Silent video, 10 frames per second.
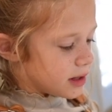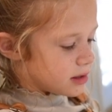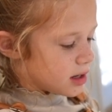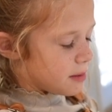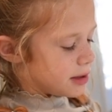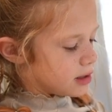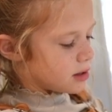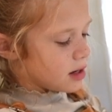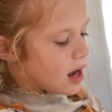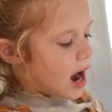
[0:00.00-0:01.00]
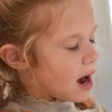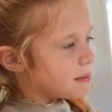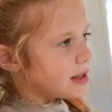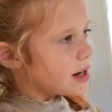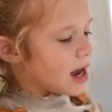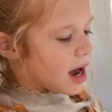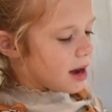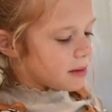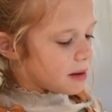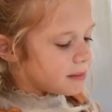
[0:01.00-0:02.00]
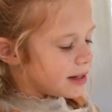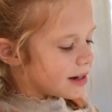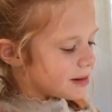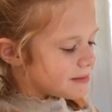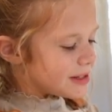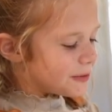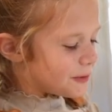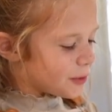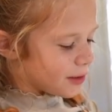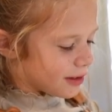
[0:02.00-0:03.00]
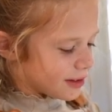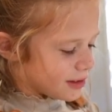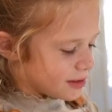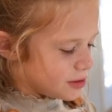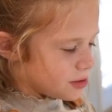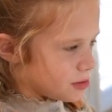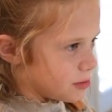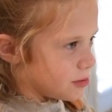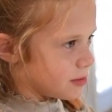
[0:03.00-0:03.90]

I, I thought mean, that's, so you got a I knife mean, in your hand. I mean, I need a fork too.